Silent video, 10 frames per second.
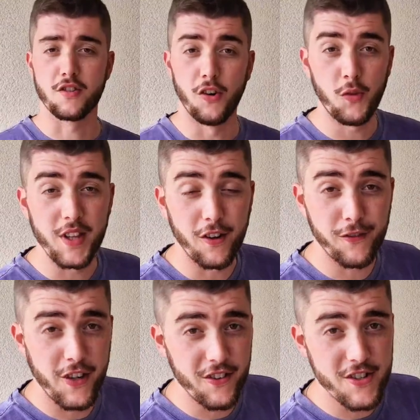So
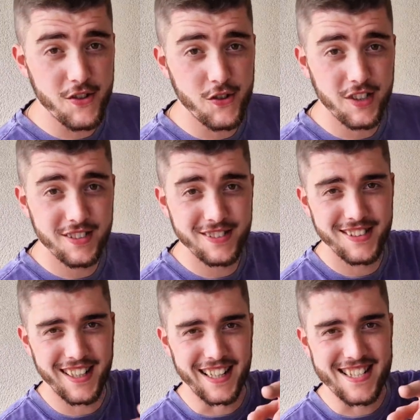without further ado,
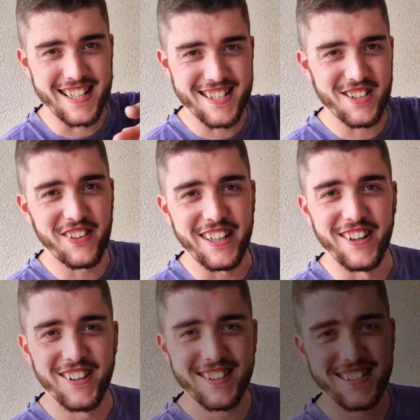let's get into the video.